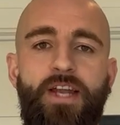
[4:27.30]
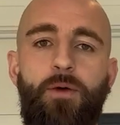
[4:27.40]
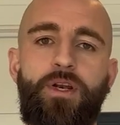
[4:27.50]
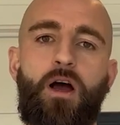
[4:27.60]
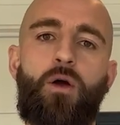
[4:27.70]
now
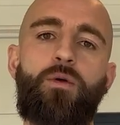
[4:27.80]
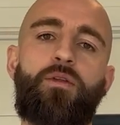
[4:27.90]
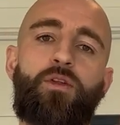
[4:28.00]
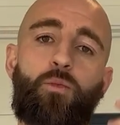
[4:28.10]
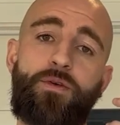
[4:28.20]
we know
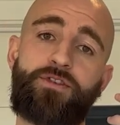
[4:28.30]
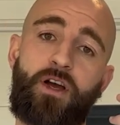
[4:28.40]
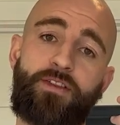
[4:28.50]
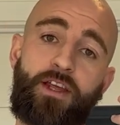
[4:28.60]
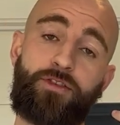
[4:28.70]
that we've
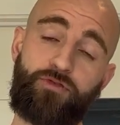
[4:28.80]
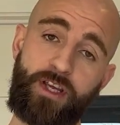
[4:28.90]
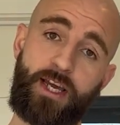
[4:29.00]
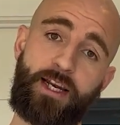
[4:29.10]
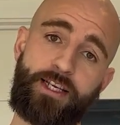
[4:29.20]
signed a
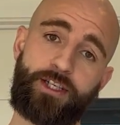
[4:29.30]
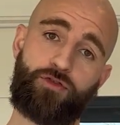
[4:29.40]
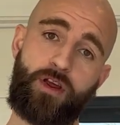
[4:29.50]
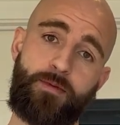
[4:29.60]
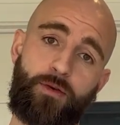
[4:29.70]
3-year lease
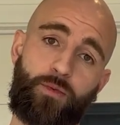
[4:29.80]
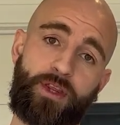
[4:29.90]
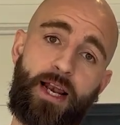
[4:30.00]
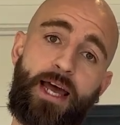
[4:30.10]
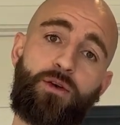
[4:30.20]
agreement with the
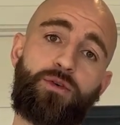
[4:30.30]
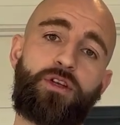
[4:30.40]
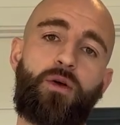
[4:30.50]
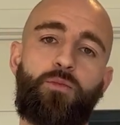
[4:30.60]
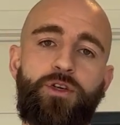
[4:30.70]
landlord,
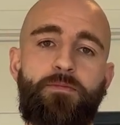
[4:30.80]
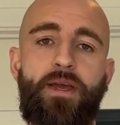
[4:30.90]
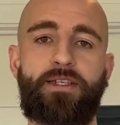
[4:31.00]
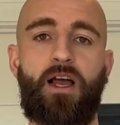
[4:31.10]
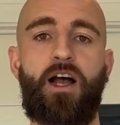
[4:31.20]
which
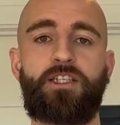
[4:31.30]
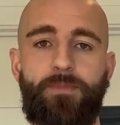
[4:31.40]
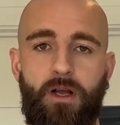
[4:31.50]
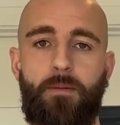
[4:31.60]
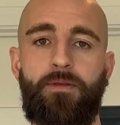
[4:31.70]
makes us
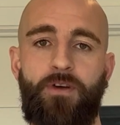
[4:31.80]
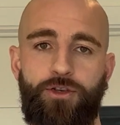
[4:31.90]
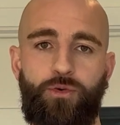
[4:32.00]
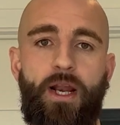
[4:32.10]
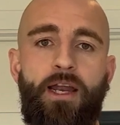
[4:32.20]
become the
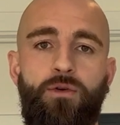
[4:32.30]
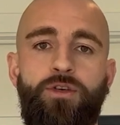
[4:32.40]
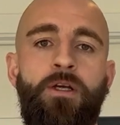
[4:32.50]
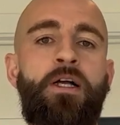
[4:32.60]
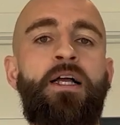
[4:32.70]
virtual landlord.
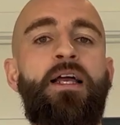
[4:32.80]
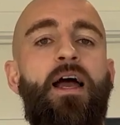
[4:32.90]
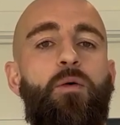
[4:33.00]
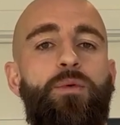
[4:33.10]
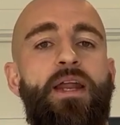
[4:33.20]

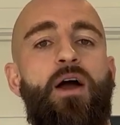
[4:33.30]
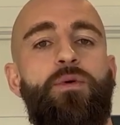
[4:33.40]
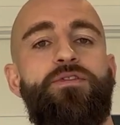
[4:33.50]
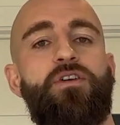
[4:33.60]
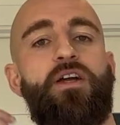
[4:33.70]
And
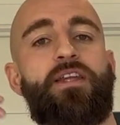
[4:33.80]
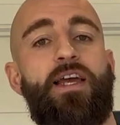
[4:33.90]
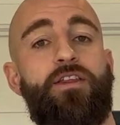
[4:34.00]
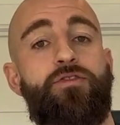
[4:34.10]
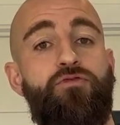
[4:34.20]
we've signed
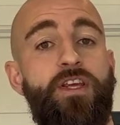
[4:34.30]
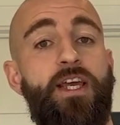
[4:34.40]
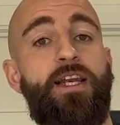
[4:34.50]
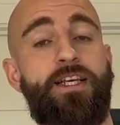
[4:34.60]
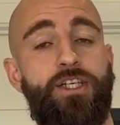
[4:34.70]
a 3-year
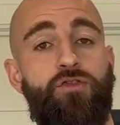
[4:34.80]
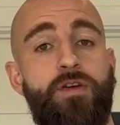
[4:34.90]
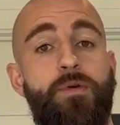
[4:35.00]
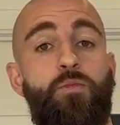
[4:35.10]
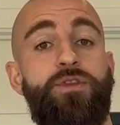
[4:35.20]
lease
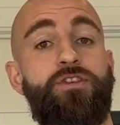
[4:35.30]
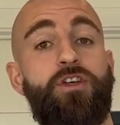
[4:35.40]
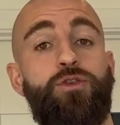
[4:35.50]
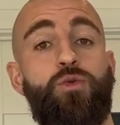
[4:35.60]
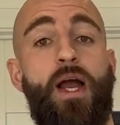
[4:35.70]
agreement with the
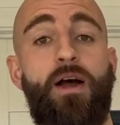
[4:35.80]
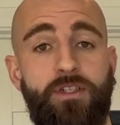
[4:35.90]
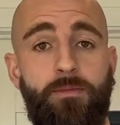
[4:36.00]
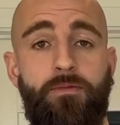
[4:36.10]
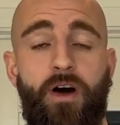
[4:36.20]
social
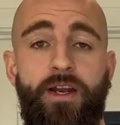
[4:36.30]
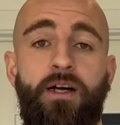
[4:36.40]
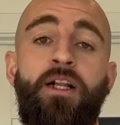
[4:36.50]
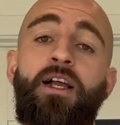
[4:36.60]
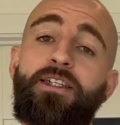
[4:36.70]
housing provider,
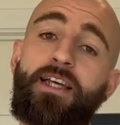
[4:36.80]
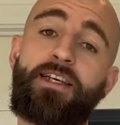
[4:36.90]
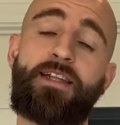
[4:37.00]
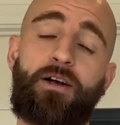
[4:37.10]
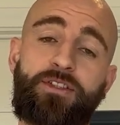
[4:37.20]
as they
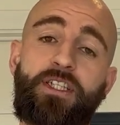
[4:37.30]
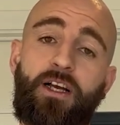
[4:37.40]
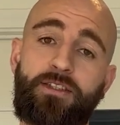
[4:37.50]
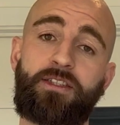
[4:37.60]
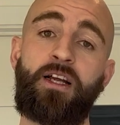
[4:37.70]
now see
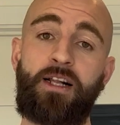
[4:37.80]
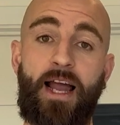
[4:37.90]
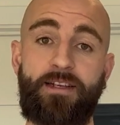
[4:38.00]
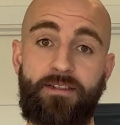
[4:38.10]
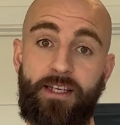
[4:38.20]
us
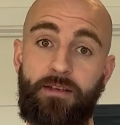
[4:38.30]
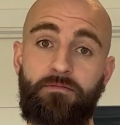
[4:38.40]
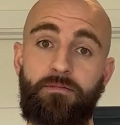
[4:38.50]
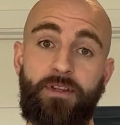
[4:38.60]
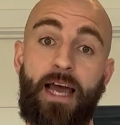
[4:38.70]
as the
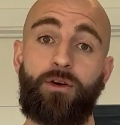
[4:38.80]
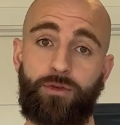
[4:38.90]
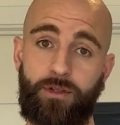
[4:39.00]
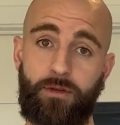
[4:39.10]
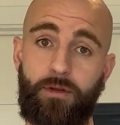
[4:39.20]
landlord
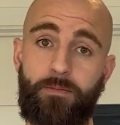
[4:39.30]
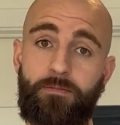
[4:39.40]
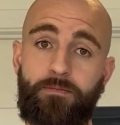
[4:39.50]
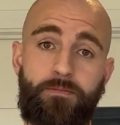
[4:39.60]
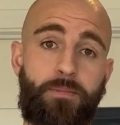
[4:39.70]
and the
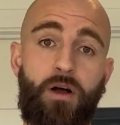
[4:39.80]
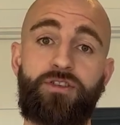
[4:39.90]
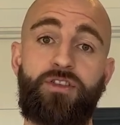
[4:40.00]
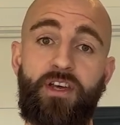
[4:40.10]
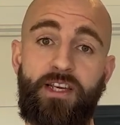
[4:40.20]

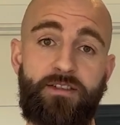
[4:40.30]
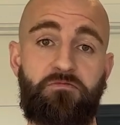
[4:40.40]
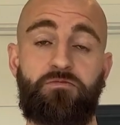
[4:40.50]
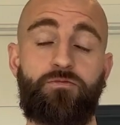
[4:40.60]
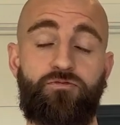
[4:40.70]
person that is
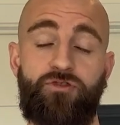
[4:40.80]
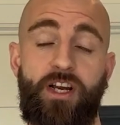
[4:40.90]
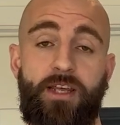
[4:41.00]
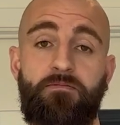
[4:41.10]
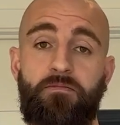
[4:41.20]
really